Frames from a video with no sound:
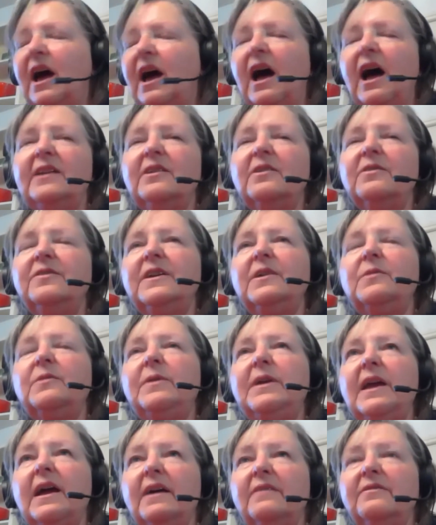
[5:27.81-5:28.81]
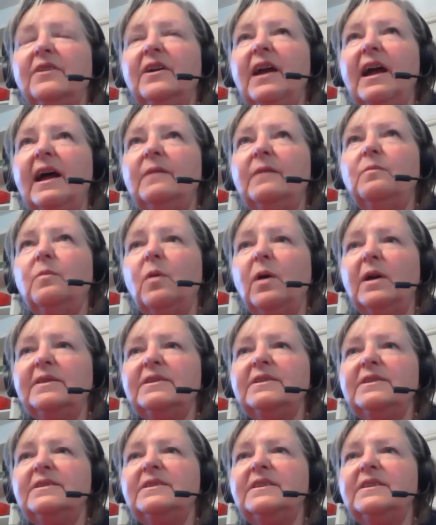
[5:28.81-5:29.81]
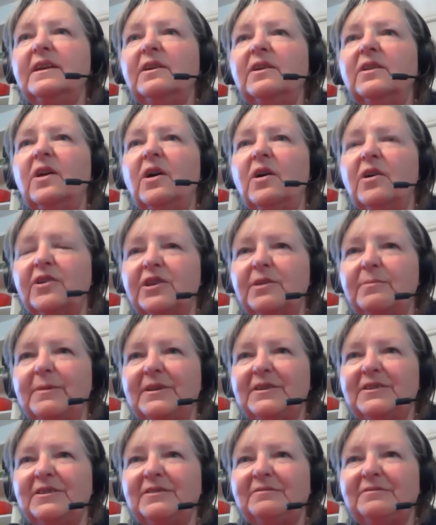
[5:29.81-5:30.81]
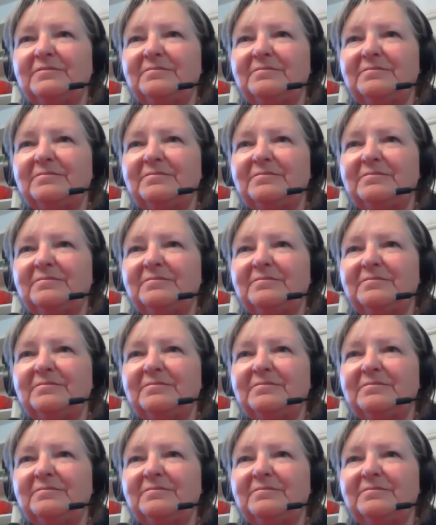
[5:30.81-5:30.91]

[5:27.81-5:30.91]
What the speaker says: I don't think we ever had one single argument.